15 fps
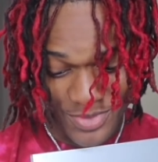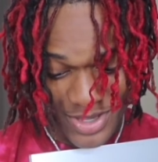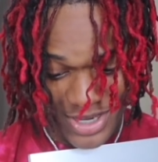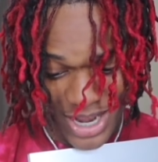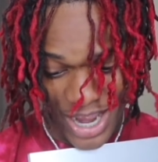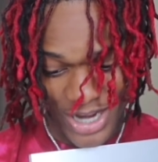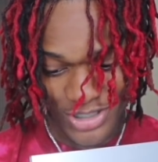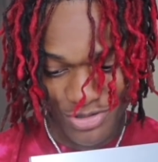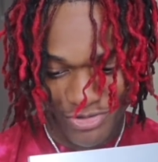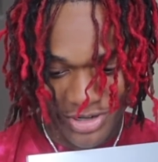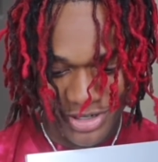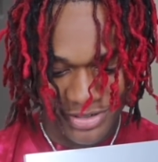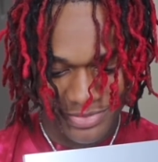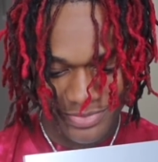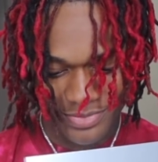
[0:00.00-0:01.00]
He not answering.
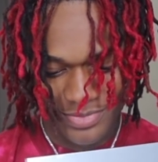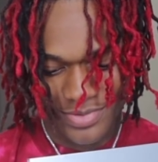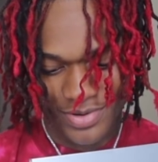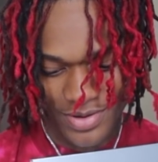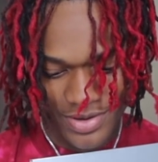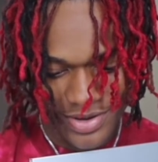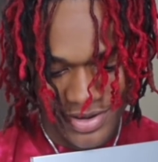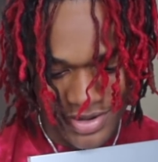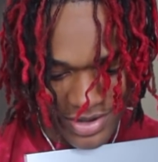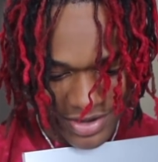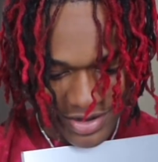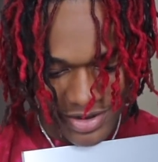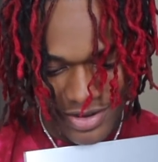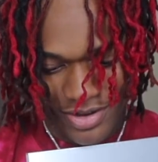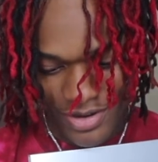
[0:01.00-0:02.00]

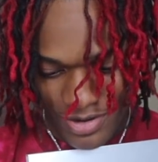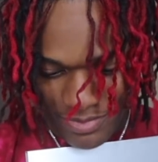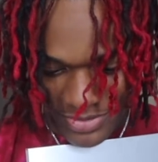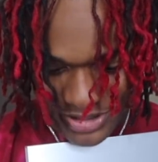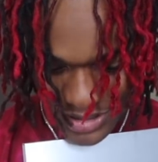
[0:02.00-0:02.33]
Uh, let me